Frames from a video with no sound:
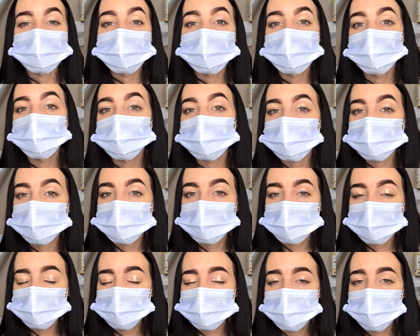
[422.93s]
an impression
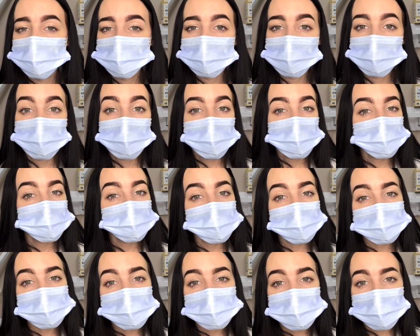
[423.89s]
for like a
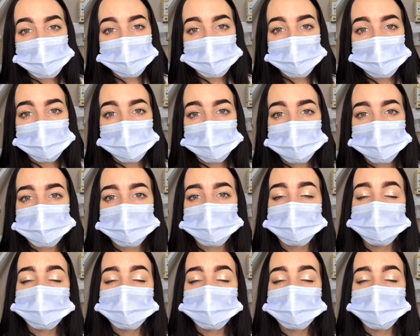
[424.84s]
night guard